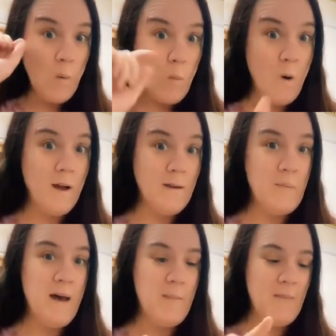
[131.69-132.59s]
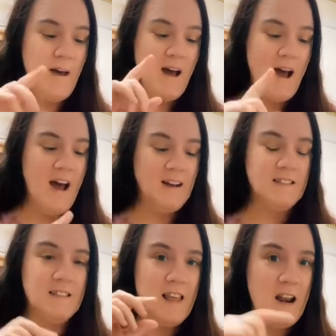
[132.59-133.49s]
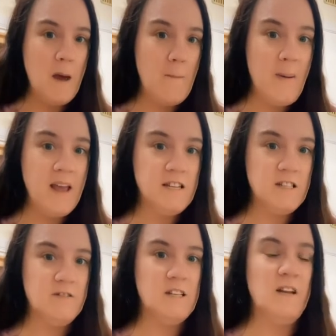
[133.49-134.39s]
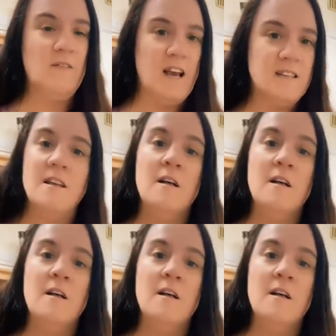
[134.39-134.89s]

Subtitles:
white pepper, and then a pinch of chili flakes.